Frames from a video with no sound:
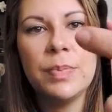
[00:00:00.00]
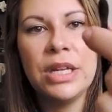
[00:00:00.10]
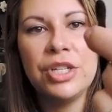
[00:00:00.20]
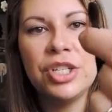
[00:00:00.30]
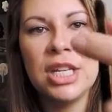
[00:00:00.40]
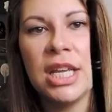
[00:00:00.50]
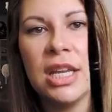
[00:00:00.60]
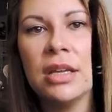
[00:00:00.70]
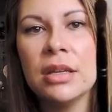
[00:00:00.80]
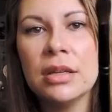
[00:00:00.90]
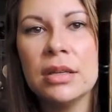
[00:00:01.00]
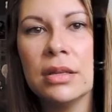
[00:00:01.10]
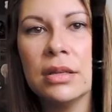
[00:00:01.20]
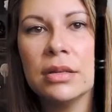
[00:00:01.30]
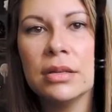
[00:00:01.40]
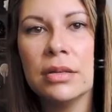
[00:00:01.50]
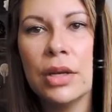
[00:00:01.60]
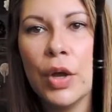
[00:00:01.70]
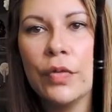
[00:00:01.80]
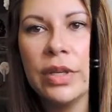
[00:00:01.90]
pinched here.
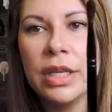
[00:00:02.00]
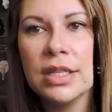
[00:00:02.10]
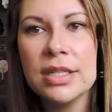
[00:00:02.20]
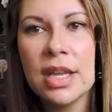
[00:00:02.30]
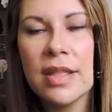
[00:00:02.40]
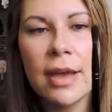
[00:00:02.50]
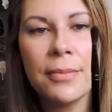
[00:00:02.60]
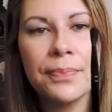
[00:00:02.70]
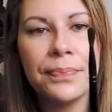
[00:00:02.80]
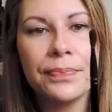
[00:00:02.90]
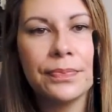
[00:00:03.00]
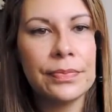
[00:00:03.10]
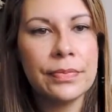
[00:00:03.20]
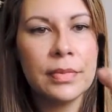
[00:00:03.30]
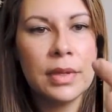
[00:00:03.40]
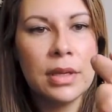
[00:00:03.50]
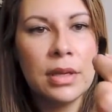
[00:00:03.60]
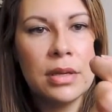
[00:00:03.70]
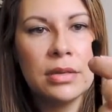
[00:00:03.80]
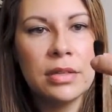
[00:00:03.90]
Hopefully you can see that.
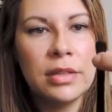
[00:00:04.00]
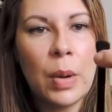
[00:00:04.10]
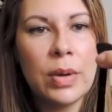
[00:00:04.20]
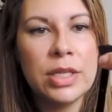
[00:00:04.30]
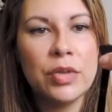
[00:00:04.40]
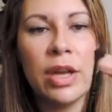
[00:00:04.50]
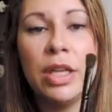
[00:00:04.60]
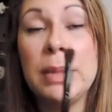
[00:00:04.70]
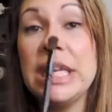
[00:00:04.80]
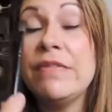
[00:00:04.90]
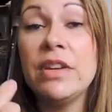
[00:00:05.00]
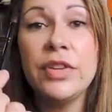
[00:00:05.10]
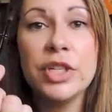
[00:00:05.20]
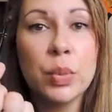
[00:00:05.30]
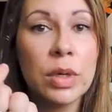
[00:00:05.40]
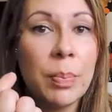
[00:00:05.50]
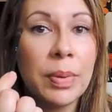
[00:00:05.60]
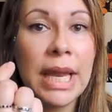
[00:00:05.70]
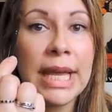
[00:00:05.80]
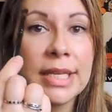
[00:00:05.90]
So that one is great. I mean, even if you just want
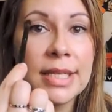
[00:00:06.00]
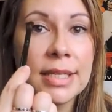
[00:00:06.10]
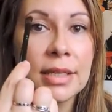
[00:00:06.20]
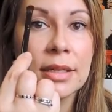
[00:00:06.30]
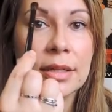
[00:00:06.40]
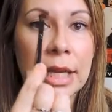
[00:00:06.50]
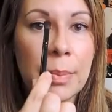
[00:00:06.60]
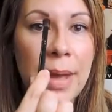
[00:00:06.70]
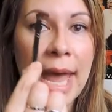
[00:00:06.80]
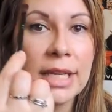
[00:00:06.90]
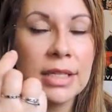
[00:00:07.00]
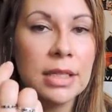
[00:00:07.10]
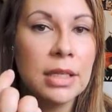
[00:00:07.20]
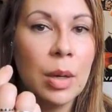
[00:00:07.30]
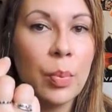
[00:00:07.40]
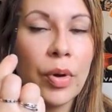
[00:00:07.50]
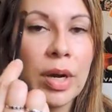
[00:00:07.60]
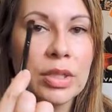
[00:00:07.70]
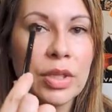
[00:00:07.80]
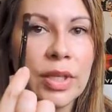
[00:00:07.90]
to place, like, pat
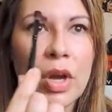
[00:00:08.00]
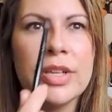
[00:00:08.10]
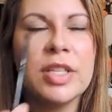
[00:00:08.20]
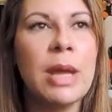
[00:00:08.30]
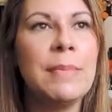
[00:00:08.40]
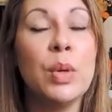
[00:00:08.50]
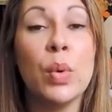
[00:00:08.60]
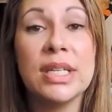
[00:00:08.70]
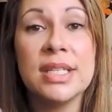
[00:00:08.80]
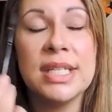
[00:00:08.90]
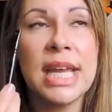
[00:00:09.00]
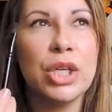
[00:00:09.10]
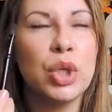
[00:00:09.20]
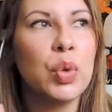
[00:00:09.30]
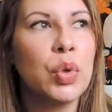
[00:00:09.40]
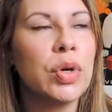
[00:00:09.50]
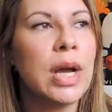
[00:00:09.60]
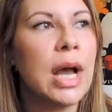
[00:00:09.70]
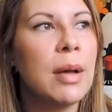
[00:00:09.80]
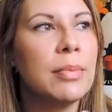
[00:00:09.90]
product on the eye, so maybe you want to set your